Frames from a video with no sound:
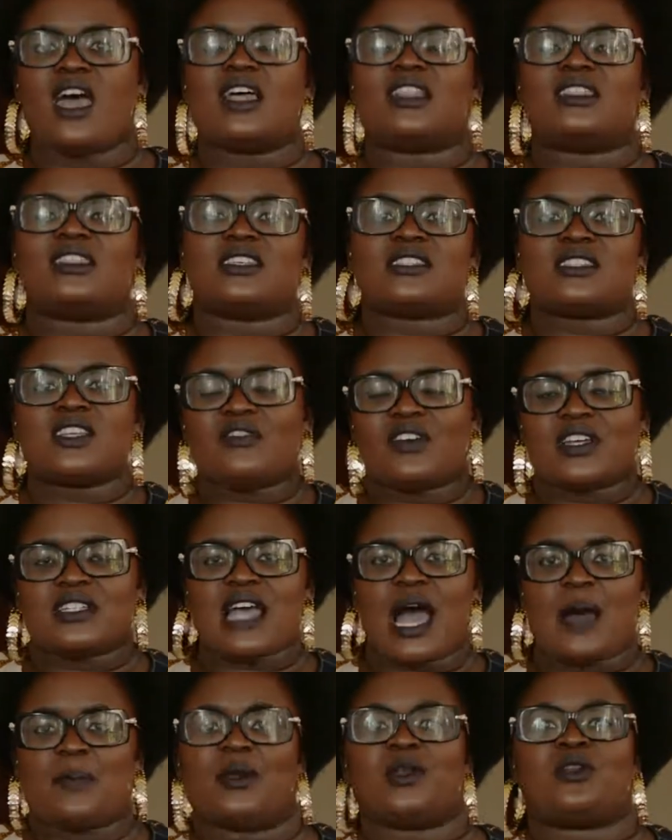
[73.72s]
This event
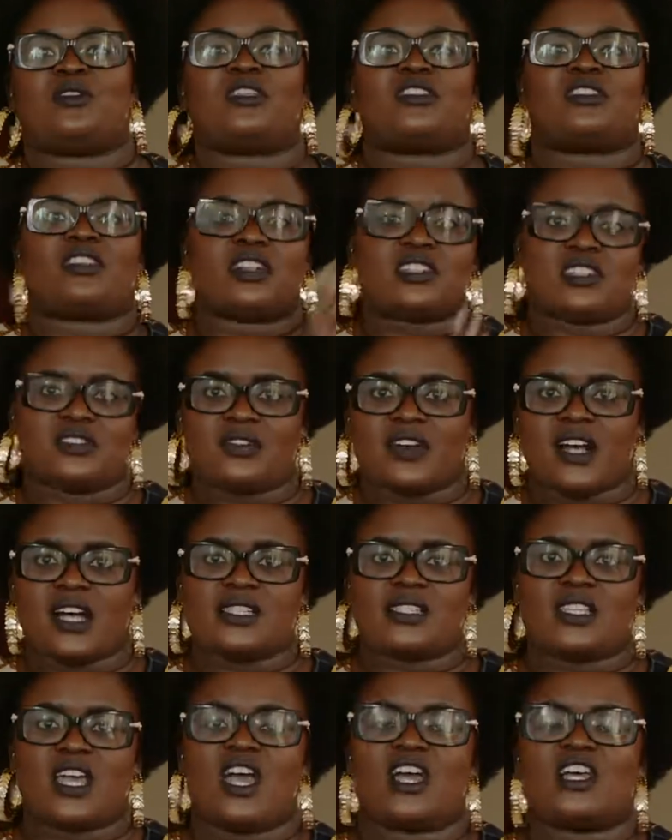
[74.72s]
happened on the
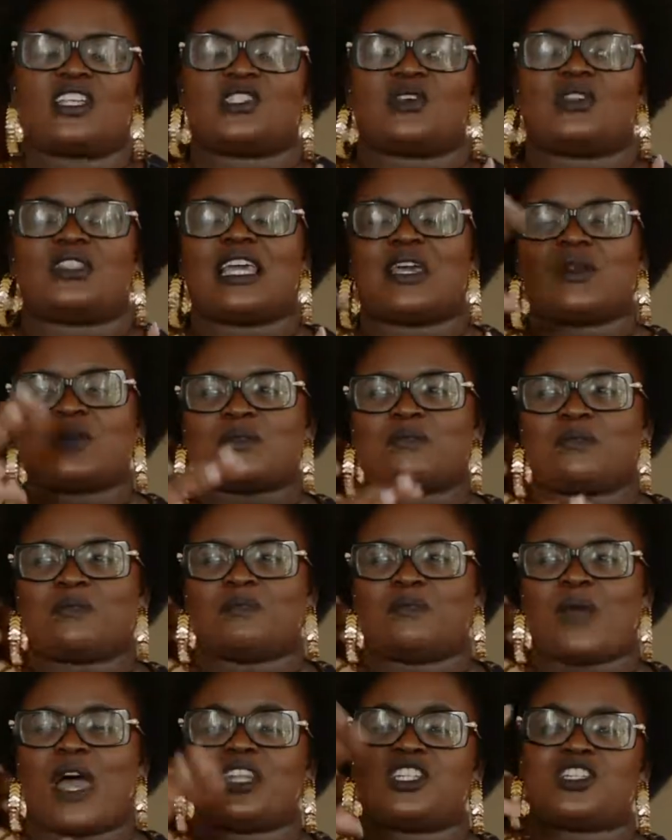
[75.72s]
31st, so it was
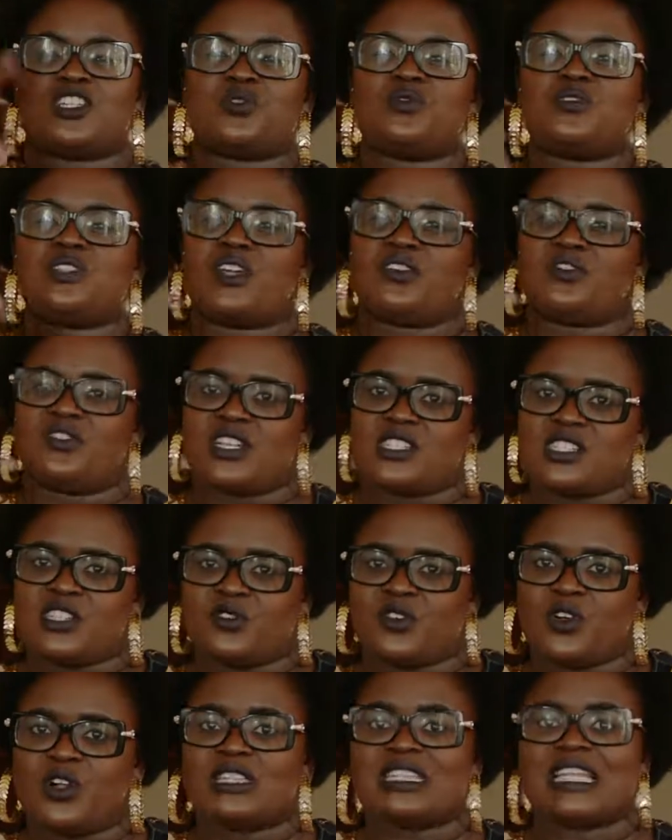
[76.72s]
a 2-day
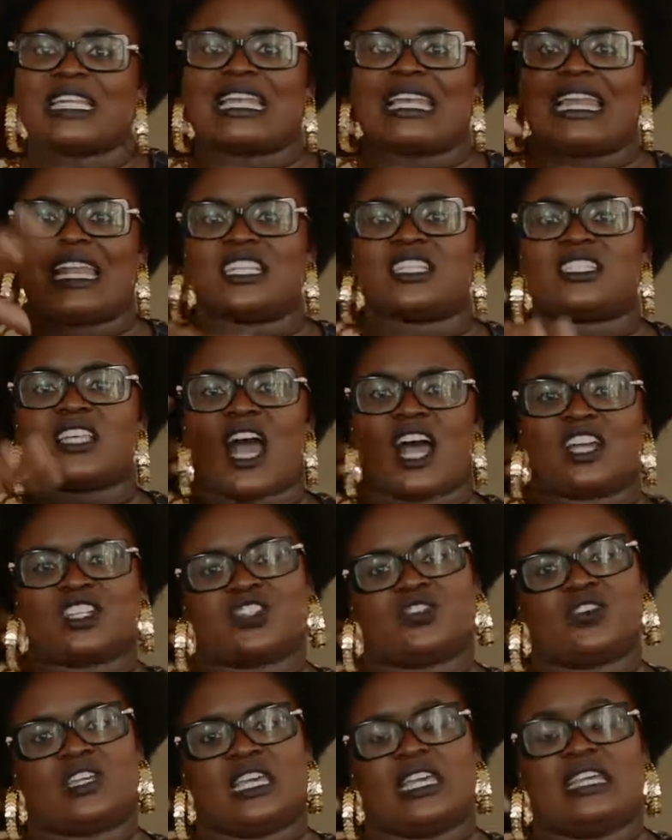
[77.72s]
festival that led to
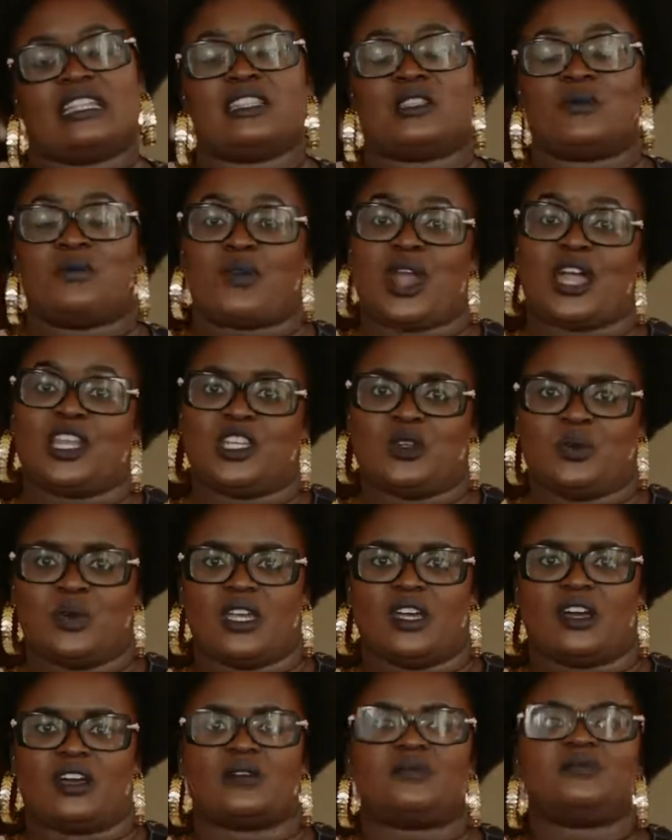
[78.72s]
ushering in the brand new
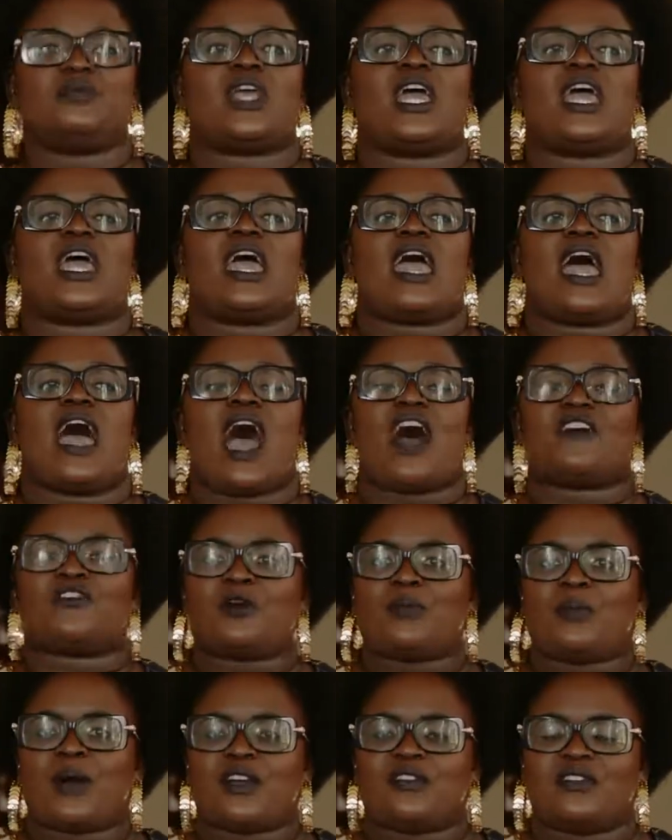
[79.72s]
year.
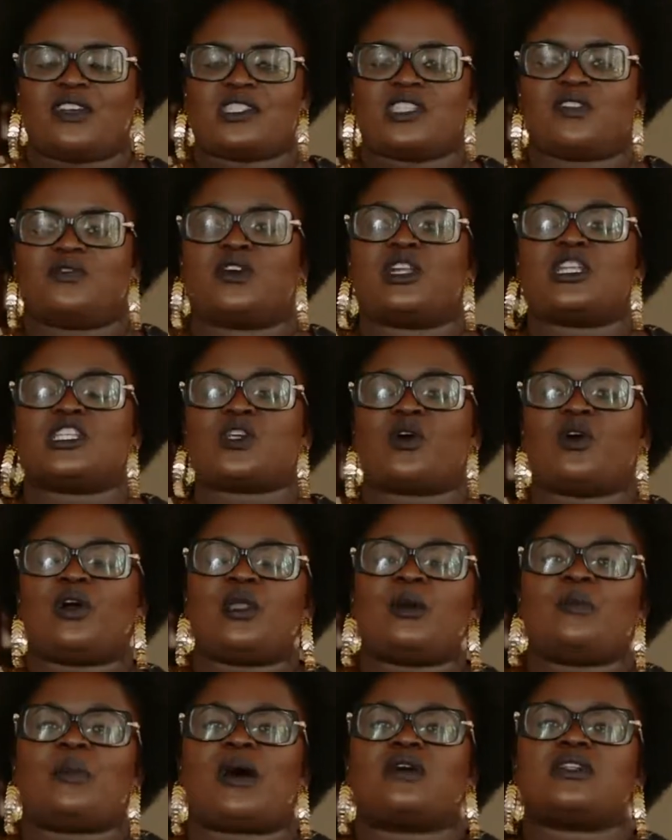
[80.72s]
AfroPunk Festival is all
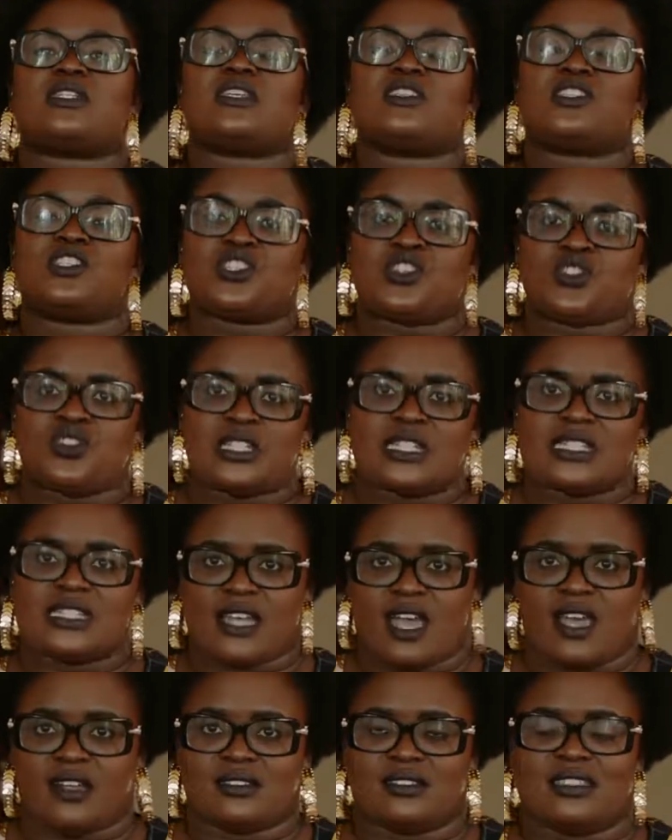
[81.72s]
about street
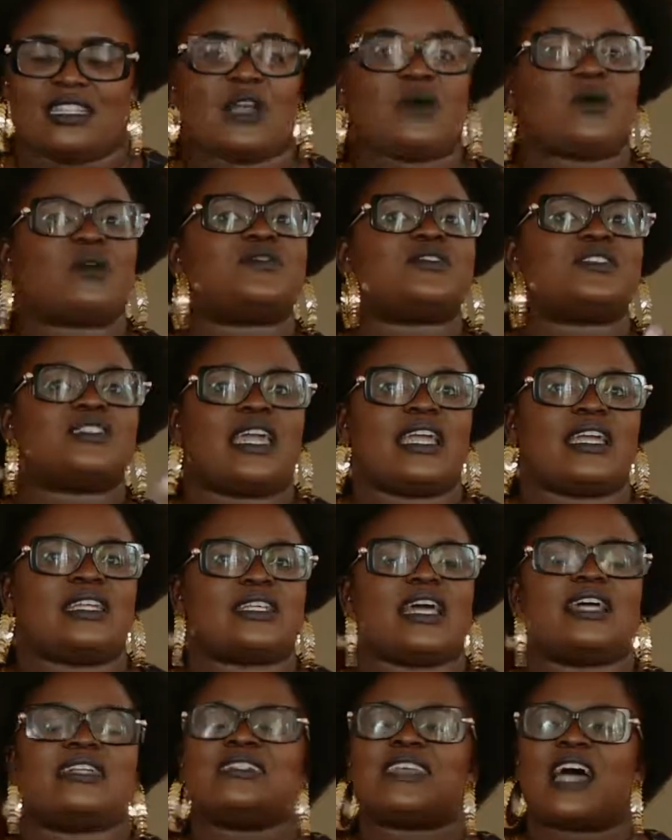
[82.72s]
style. Like we've said
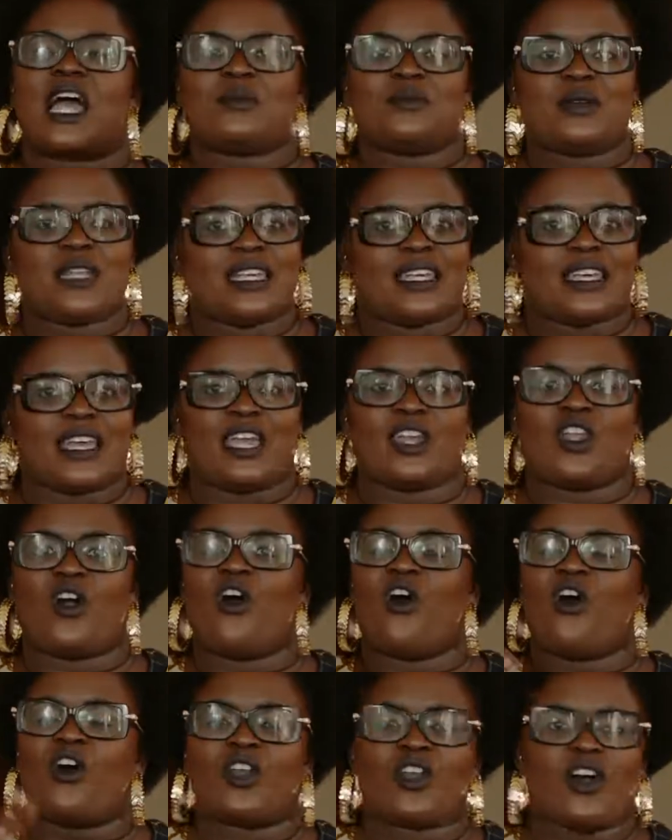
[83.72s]
time and again
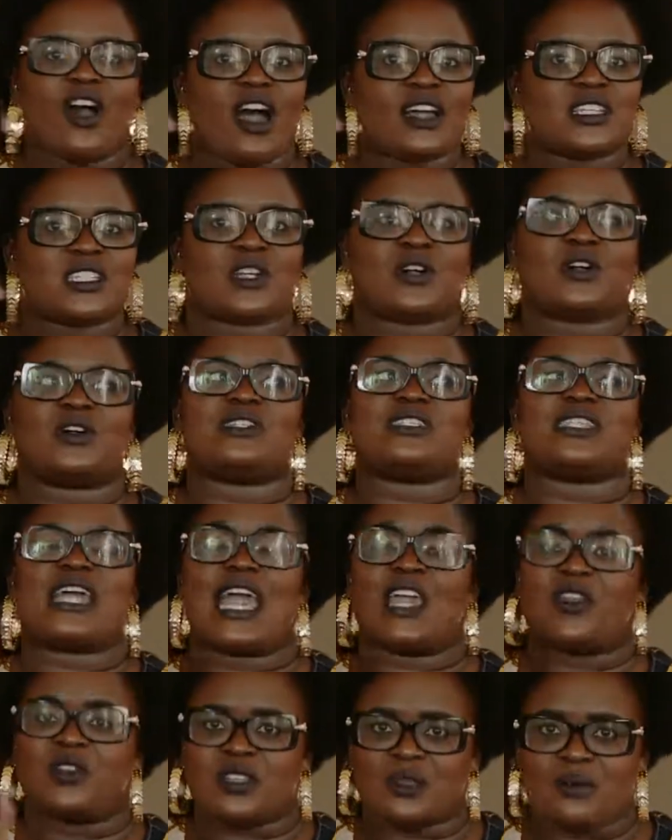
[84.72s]
on our articles
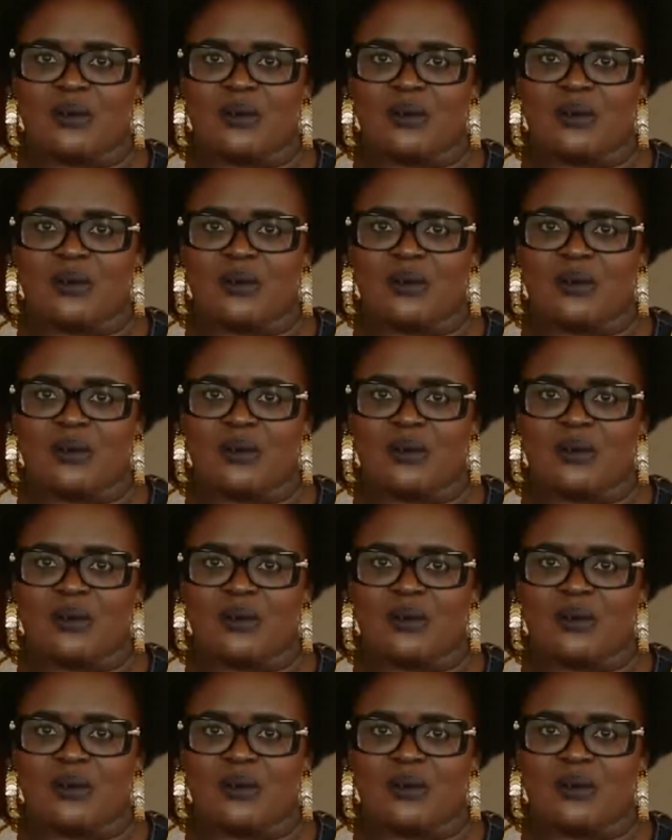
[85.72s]
and on the